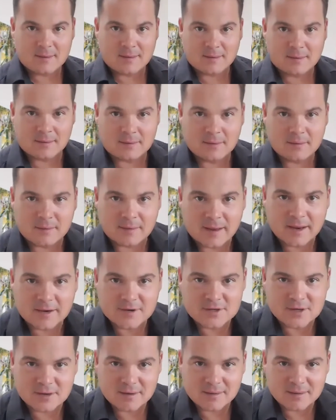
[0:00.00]
good.
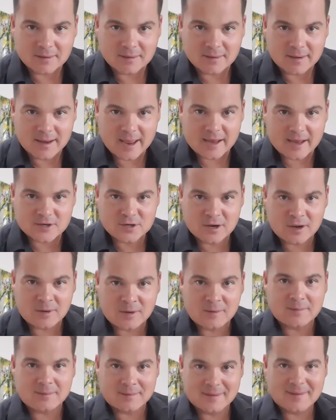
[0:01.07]
Yeah,
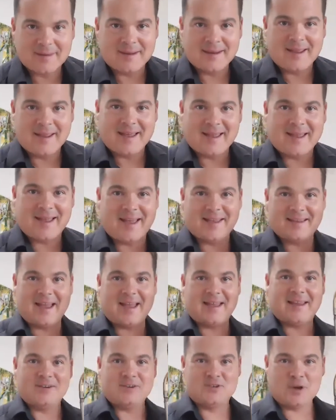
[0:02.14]
Joe.
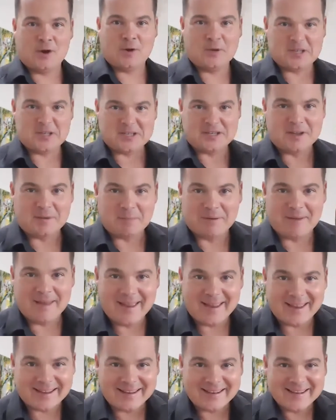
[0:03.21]
Joe is still
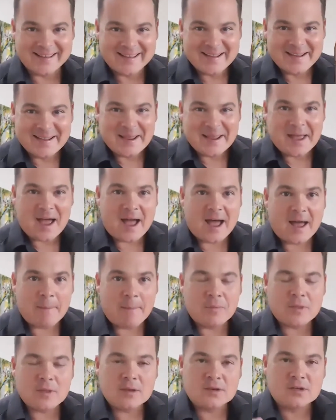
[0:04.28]
playing.
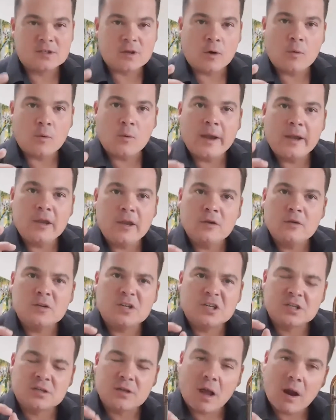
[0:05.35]
So when you
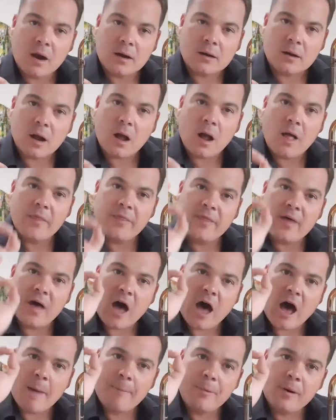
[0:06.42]
start on the
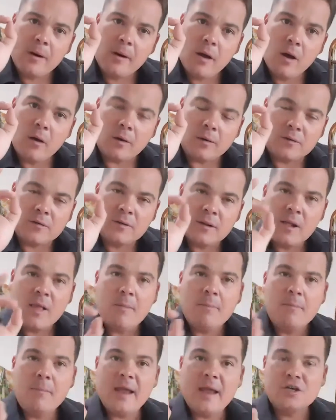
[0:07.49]
upper note,
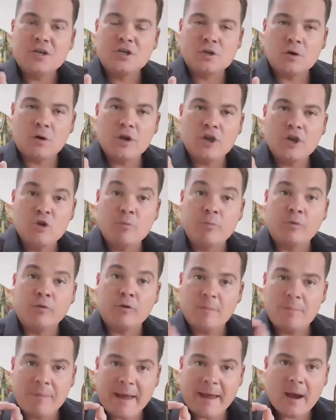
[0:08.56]
make sure you
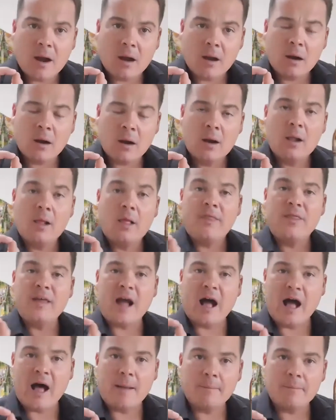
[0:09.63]
prepare the
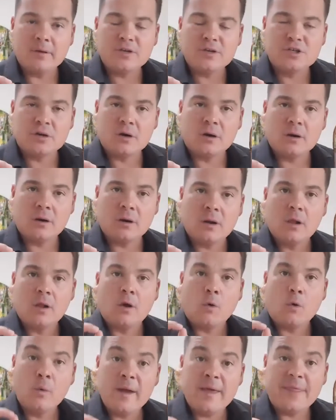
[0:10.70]
embouchure
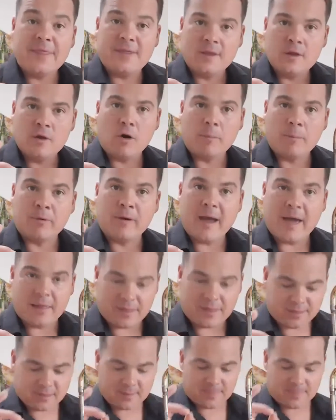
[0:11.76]
with your breath.